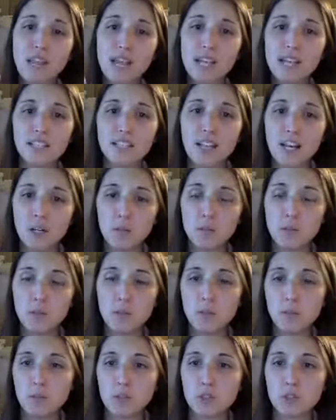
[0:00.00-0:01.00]
And a lot of
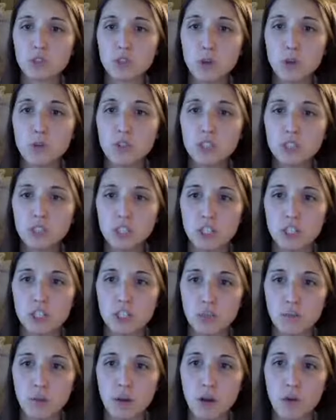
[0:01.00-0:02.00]
people are so
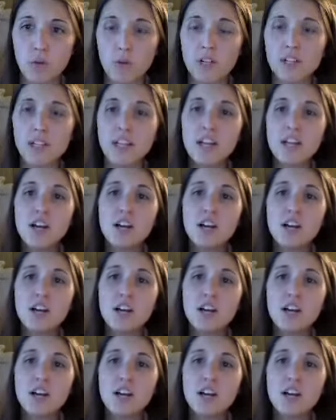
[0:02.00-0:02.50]
concerned about, well,